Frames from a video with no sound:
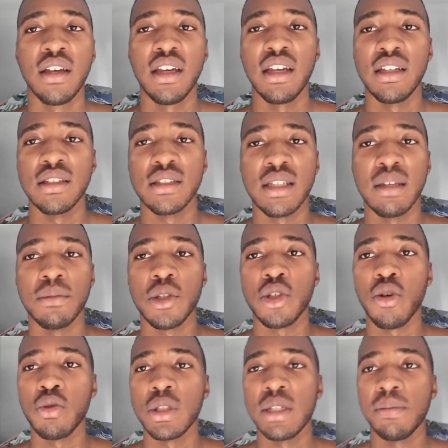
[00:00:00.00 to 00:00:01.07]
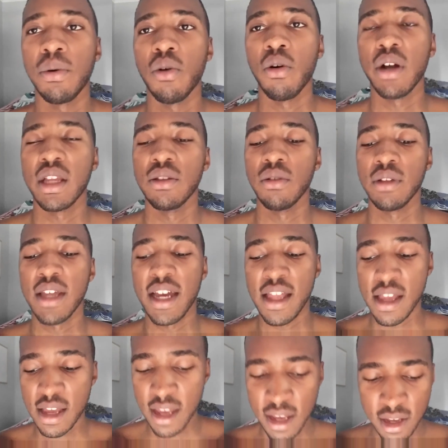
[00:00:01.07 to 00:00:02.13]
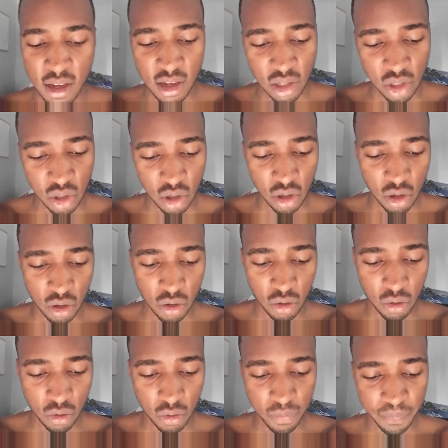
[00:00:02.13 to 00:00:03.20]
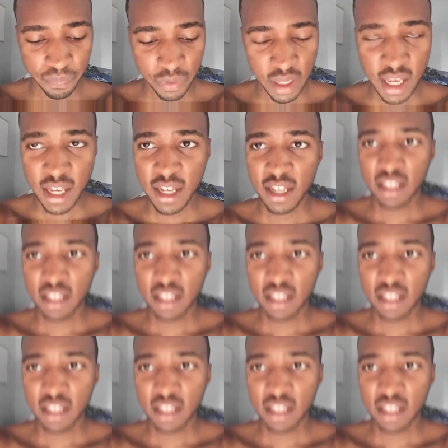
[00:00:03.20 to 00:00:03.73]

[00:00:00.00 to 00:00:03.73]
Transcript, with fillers: in some salty pork and all that. So yeah,